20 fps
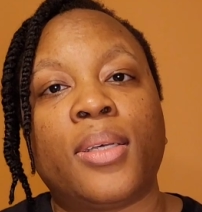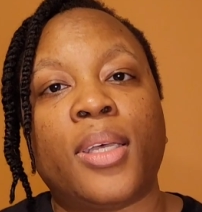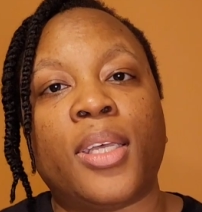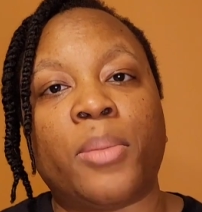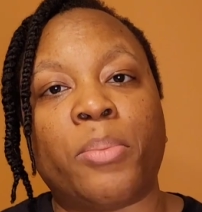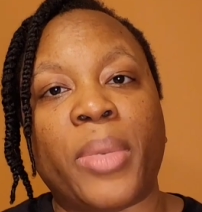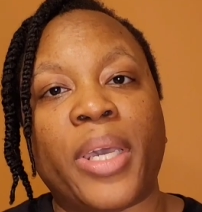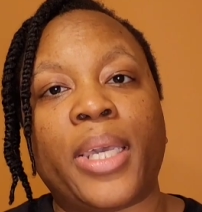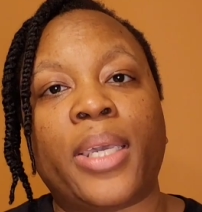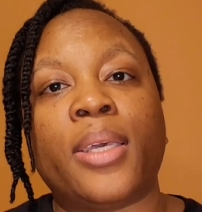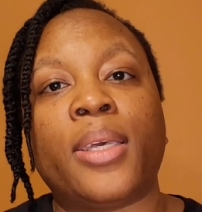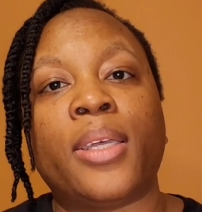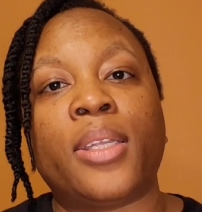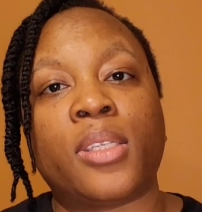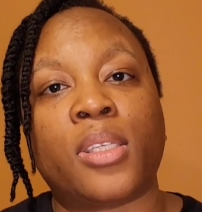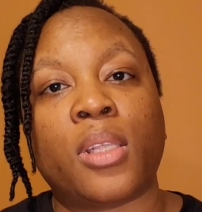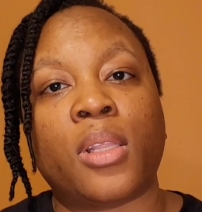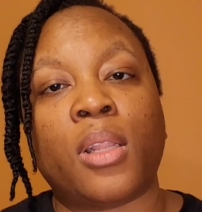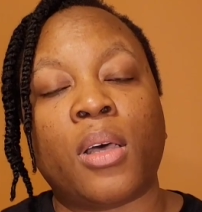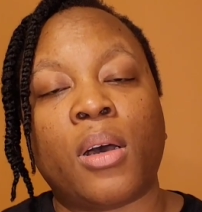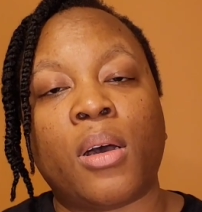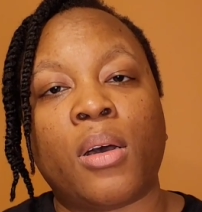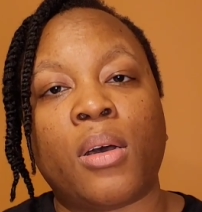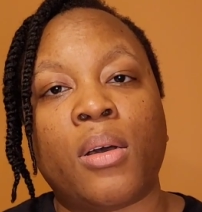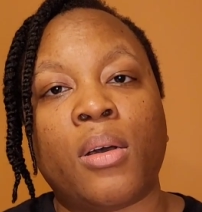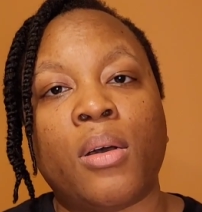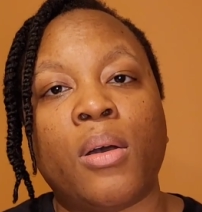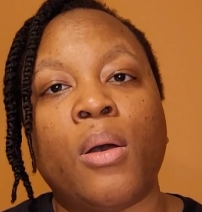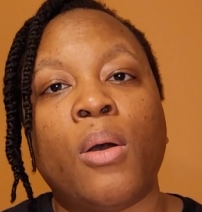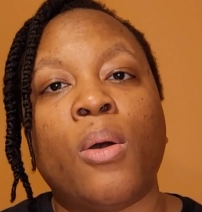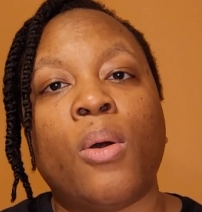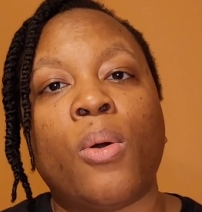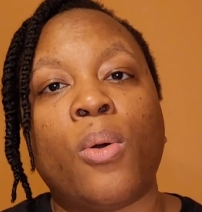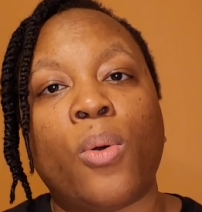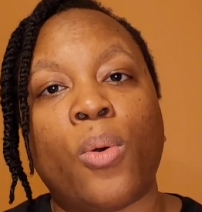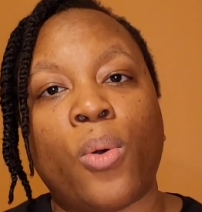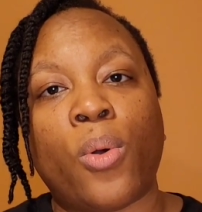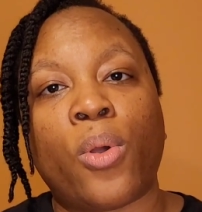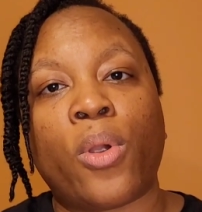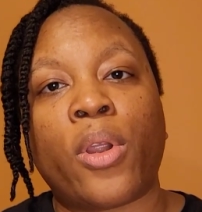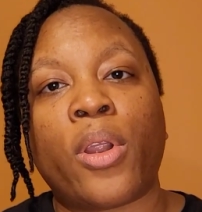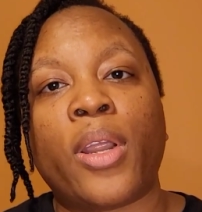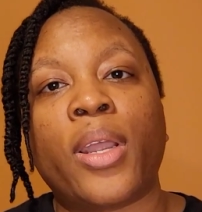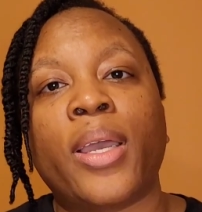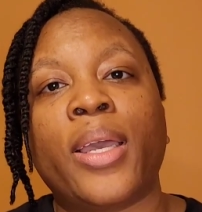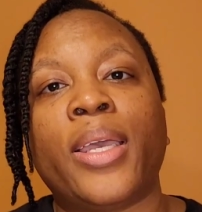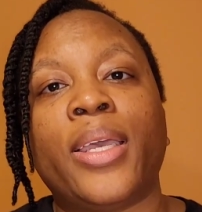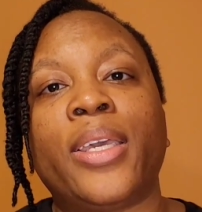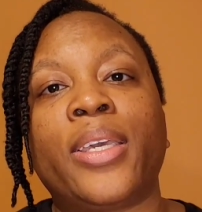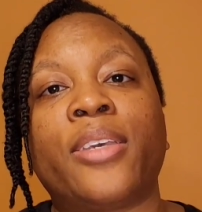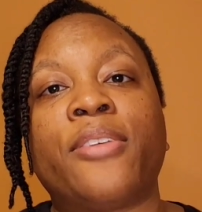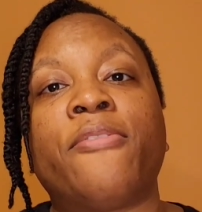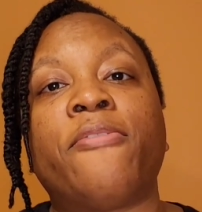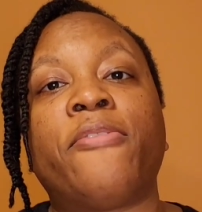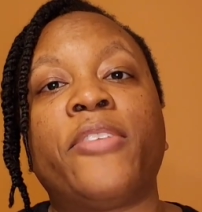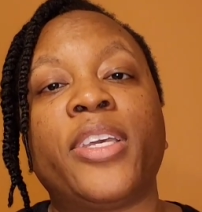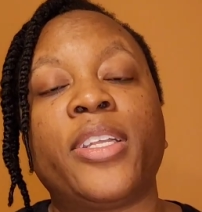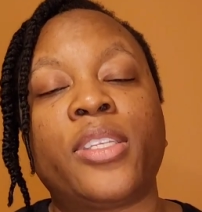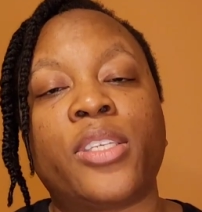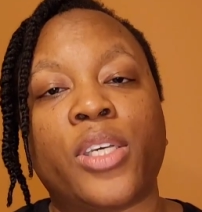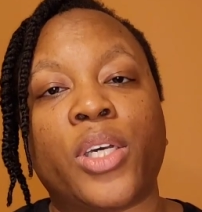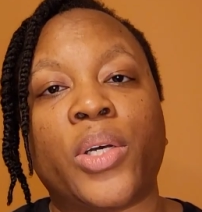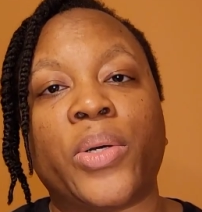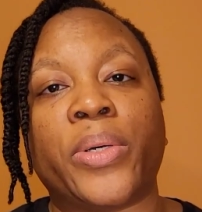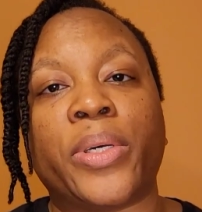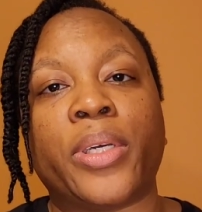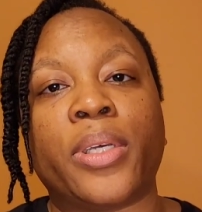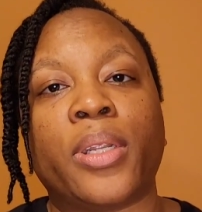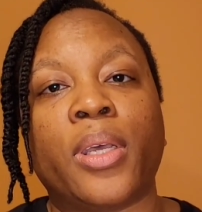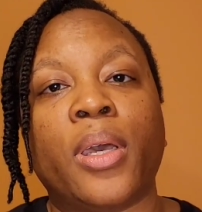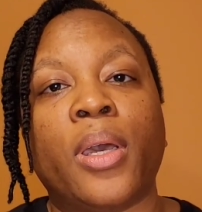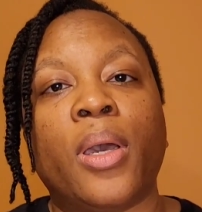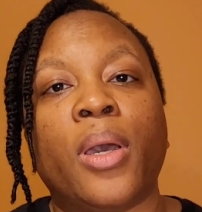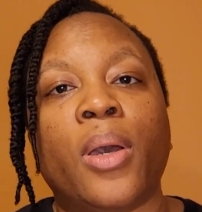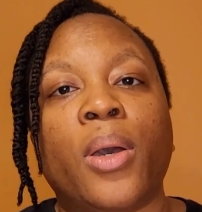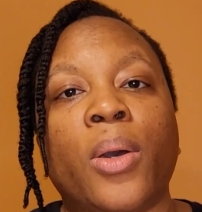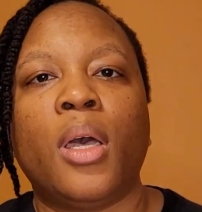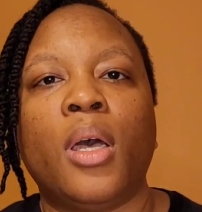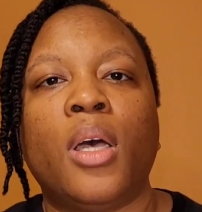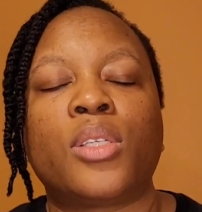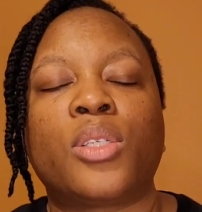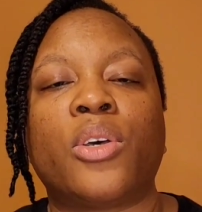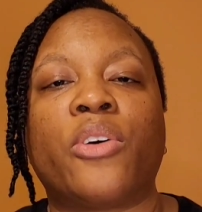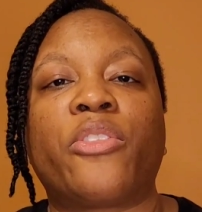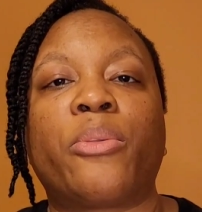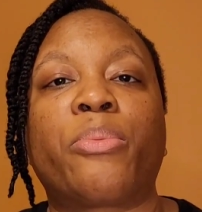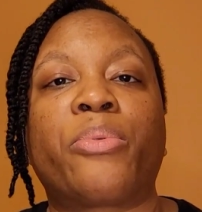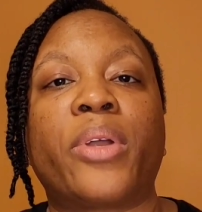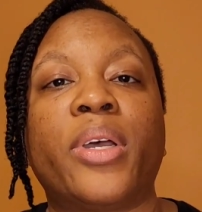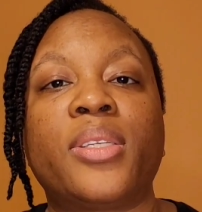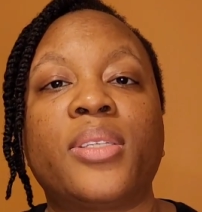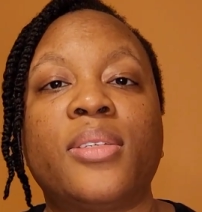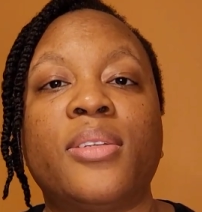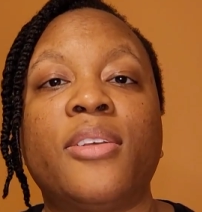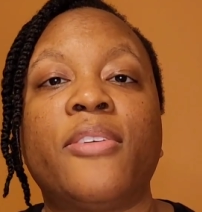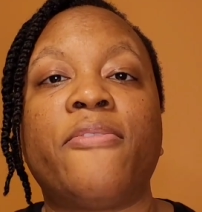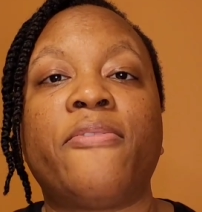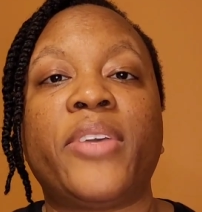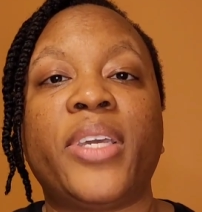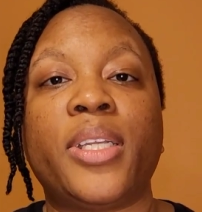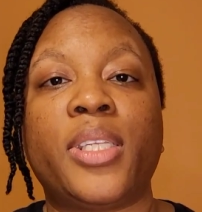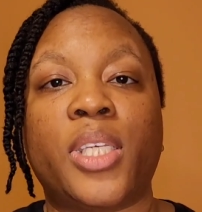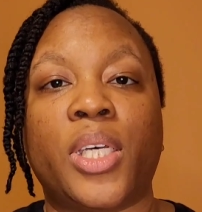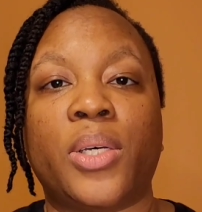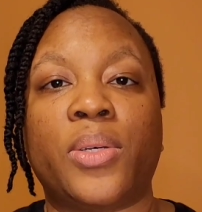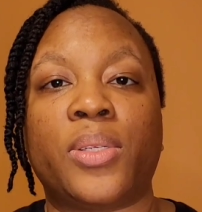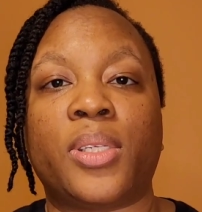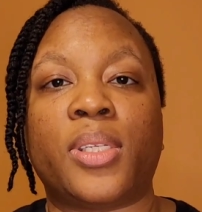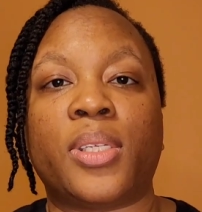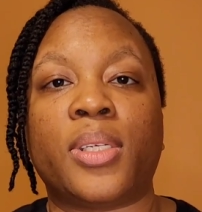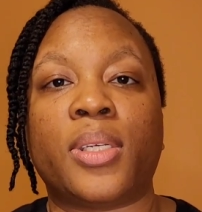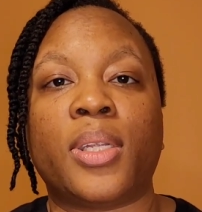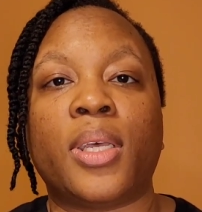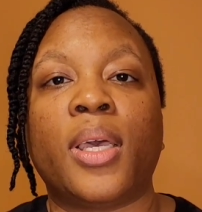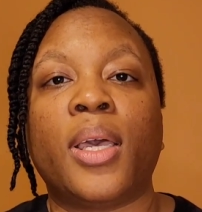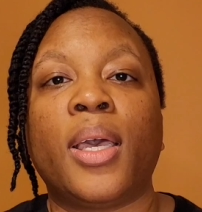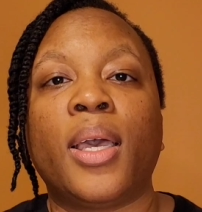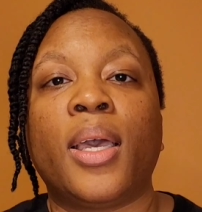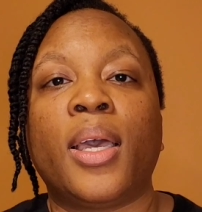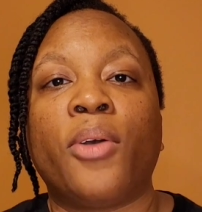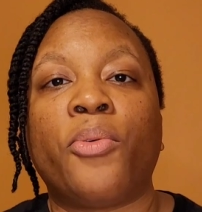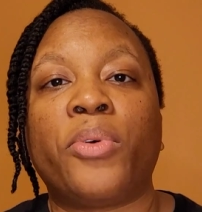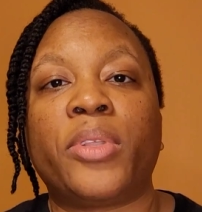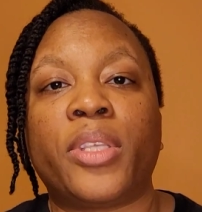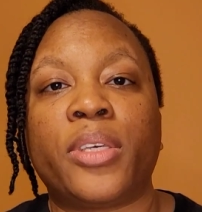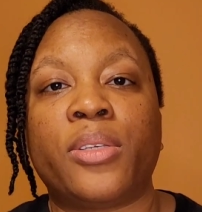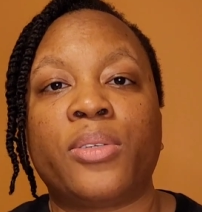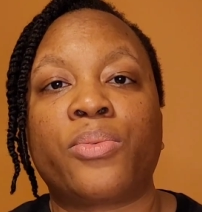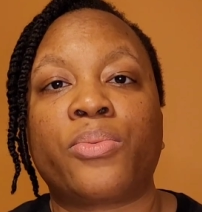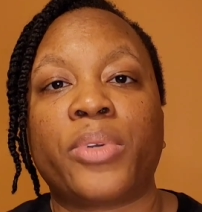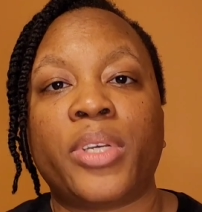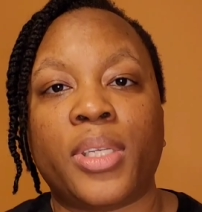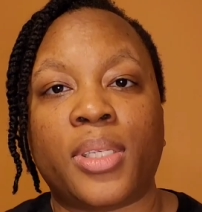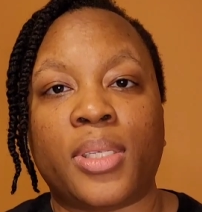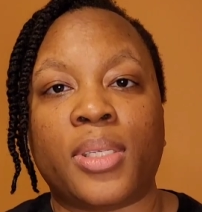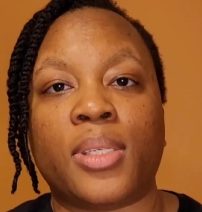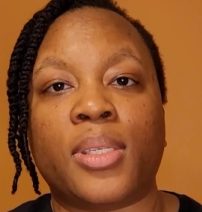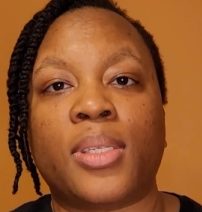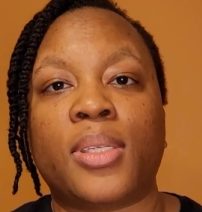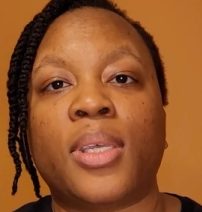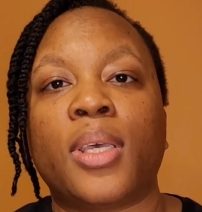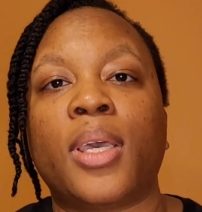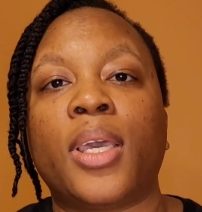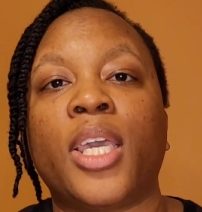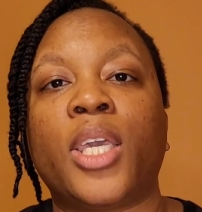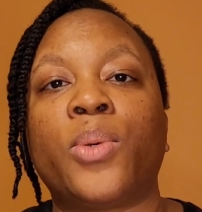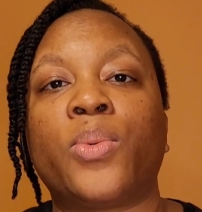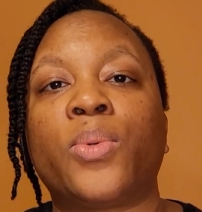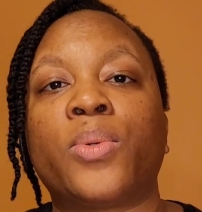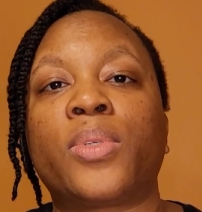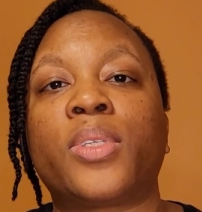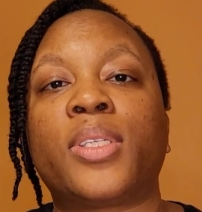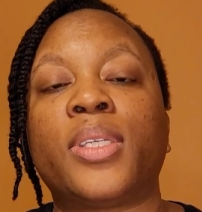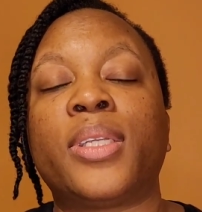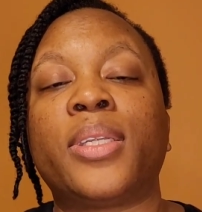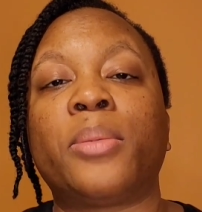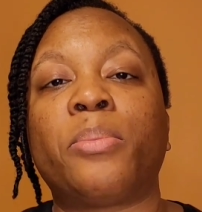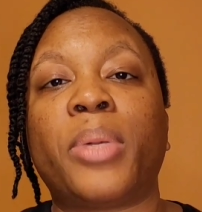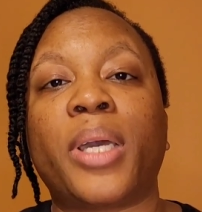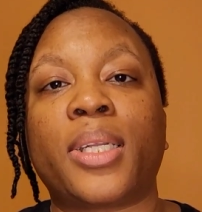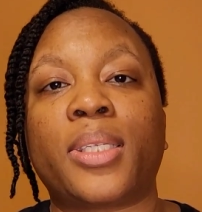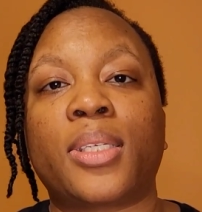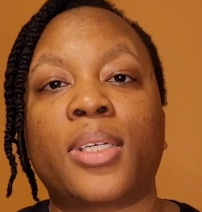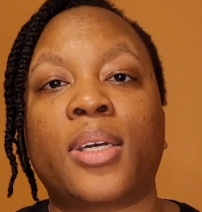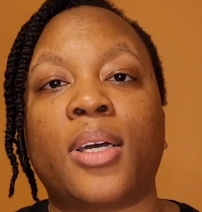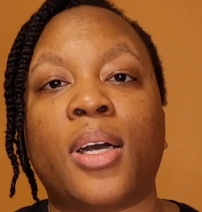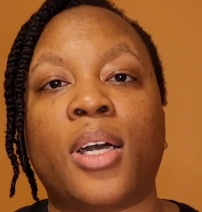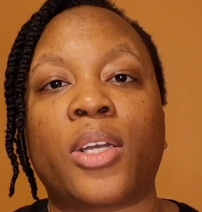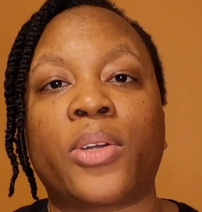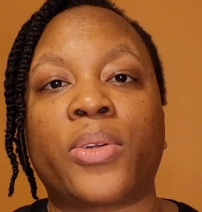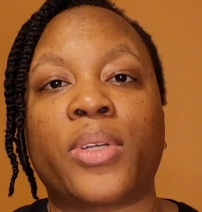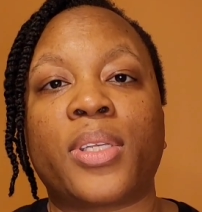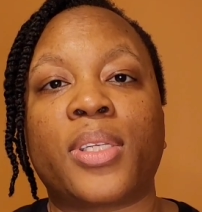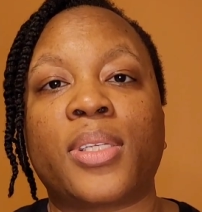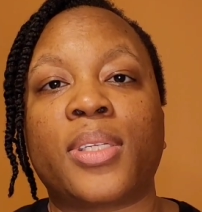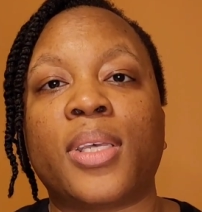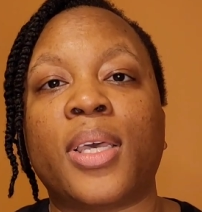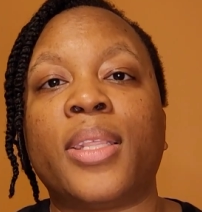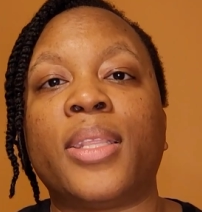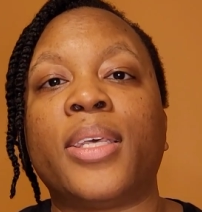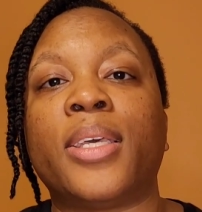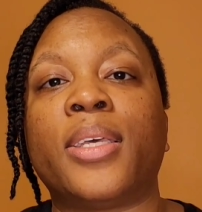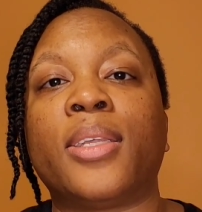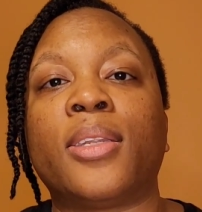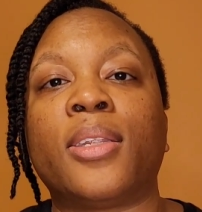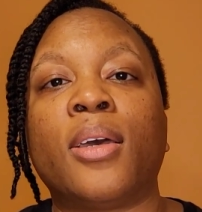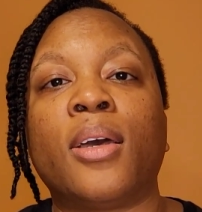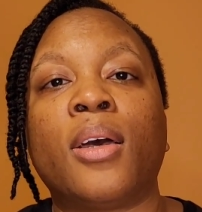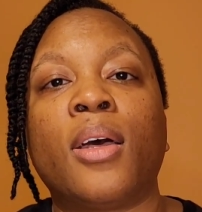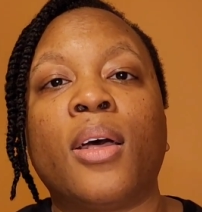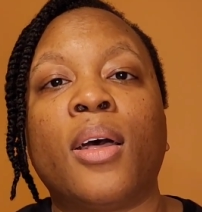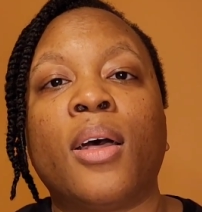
and make it into law, or he can veto it. So if the president vetoes it with his reasons, he will send it back to Congress, and then